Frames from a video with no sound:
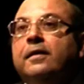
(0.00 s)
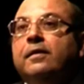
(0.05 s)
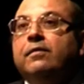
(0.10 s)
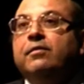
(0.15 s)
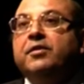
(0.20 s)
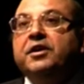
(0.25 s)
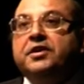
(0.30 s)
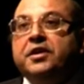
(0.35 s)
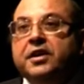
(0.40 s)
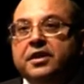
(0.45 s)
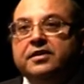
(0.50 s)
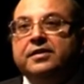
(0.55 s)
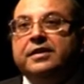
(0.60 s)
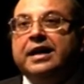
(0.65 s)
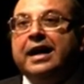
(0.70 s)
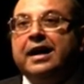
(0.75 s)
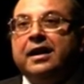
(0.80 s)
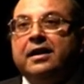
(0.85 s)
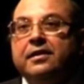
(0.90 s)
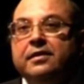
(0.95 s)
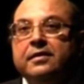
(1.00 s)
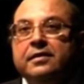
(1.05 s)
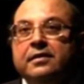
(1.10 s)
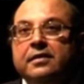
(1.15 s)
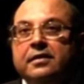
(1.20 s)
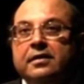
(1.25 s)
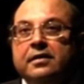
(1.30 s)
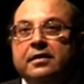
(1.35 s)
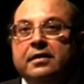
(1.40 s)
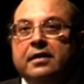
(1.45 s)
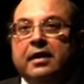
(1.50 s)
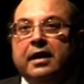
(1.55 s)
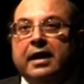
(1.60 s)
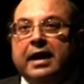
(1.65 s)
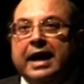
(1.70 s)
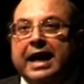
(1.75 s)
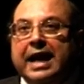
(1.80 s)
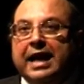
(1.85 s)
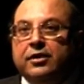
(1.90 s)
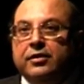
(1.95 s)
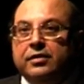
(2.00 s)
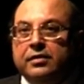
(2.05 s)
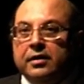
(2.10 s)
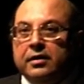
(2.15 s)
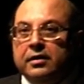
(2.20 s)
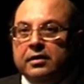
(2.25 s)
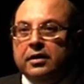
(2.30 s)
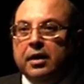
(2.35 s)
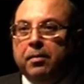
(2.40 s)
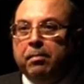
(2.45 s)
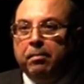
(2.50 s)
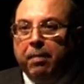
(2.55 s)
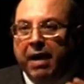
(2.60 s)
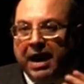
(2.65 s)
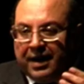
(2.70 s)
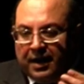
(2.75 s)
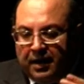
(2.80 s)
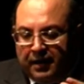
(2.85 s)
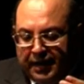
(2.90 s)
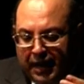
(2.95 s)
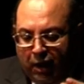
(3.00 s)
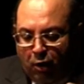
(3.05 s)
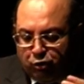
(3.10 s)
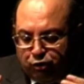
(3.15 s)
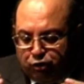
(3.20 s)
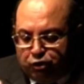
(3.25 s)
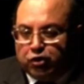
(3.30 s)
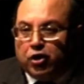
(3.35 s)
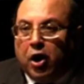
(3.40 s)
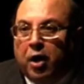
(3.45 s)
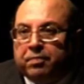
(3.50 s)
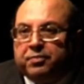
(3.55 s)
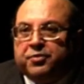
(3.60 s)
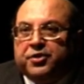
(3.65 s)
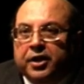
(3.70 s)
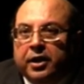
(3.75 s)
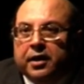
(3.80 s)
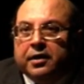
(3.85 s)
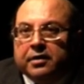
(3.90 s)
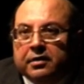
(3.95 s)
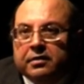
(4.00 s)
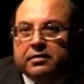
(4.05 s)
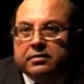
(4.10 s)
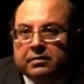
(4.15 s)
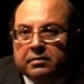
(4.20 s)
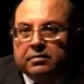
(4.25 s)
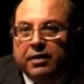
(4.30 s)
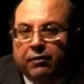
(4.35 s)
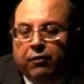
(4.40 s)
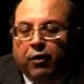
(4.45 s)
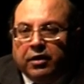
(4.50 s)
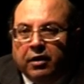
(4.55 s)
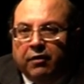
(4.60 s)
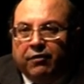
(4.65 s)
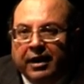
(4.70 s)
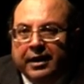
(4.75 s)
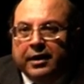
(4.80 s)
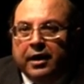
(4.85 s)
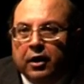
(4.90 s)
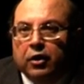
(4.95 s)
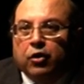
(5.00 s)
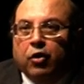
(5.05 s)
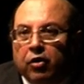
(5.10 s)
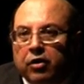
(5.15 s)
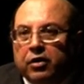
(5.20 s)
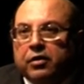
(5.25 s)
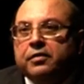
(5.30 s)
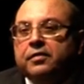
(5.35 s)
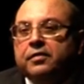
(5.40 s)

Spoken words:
which is that as the buck now stops here before the final court,